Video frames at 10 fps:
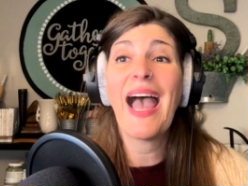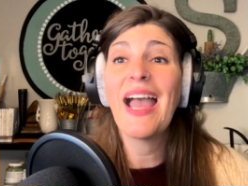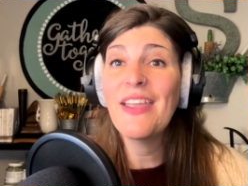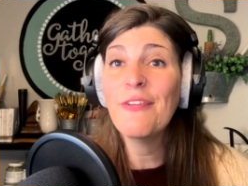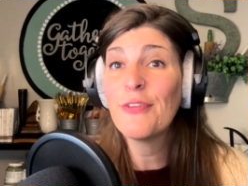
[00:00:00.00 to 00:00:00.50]

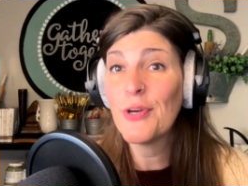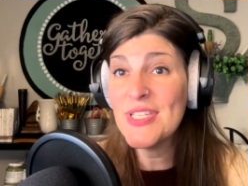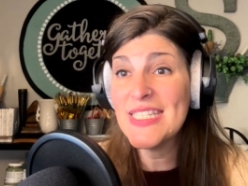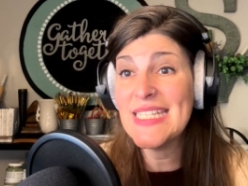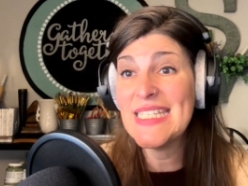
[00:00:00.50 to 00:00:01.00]
I
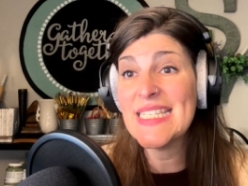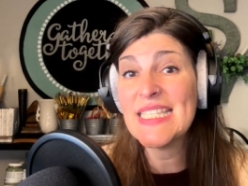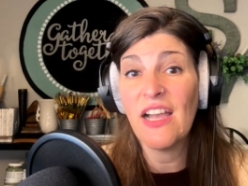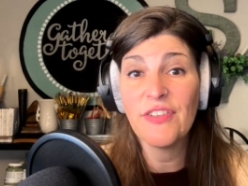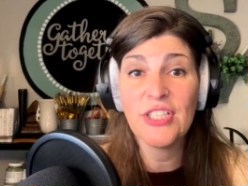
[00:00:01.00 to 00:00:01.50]
first
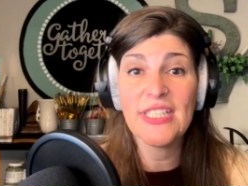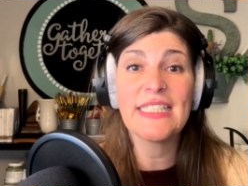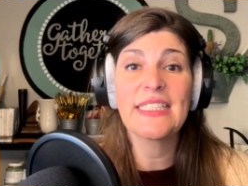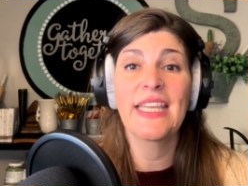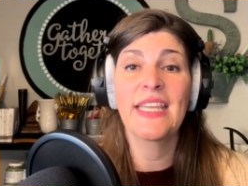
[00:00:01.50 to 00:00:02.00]
discovered
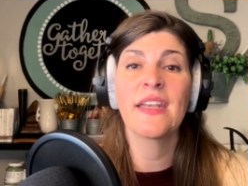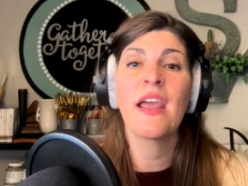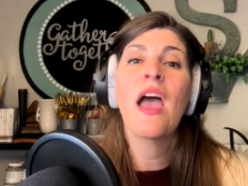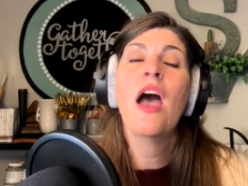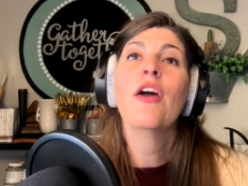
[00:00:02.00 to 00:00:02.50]

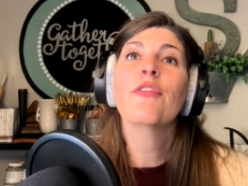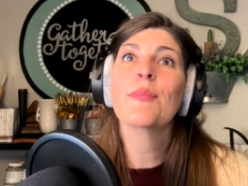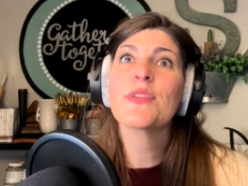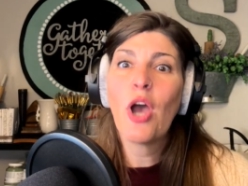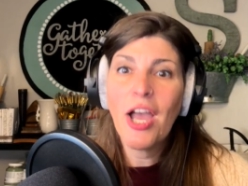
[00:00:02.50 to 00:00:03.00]
Lynn
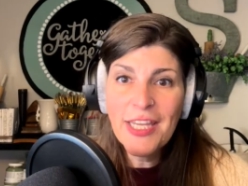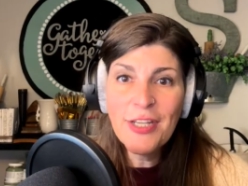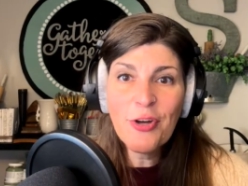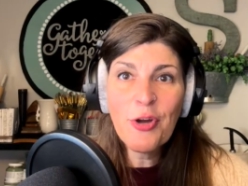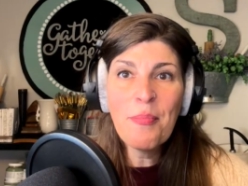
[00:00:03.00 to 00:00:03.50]
from
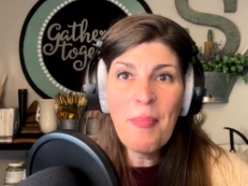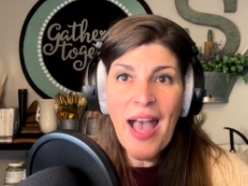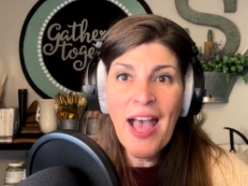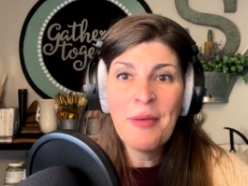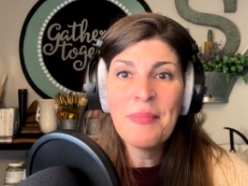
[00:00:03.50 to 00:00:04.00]
talking to her
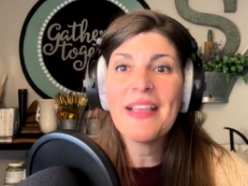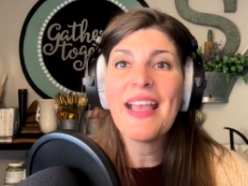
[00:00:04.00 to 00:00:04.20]
mom,